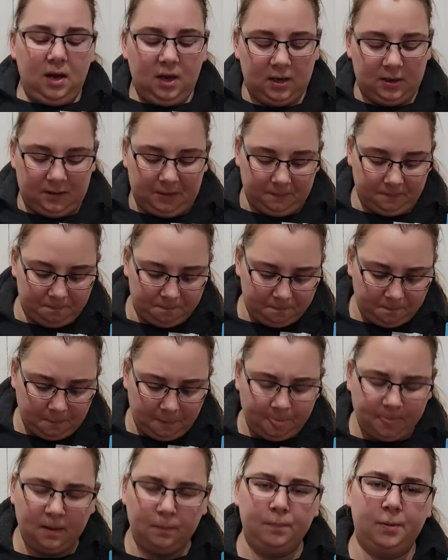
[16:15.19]
Um,
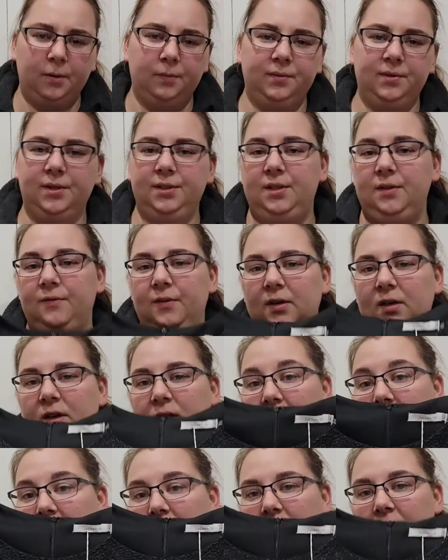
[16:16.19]
but it was a different
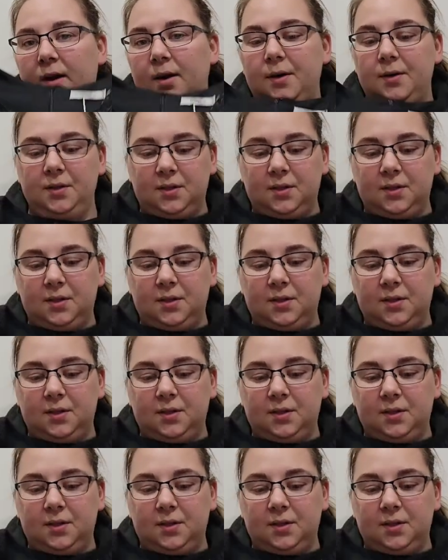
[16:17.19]
color.